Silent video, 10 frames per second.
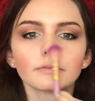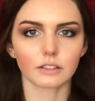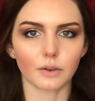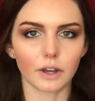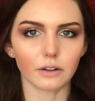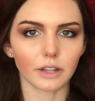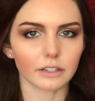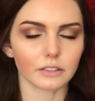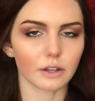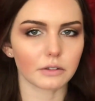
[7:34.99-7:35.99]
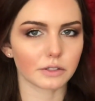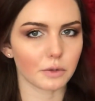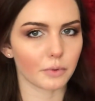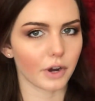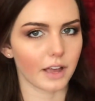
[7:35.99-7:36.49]
So I don't like to go
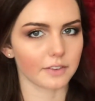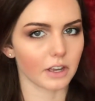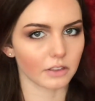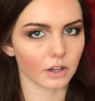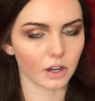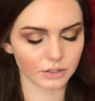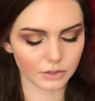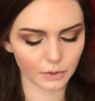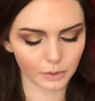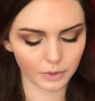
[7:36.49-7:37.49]
super heavy on the contour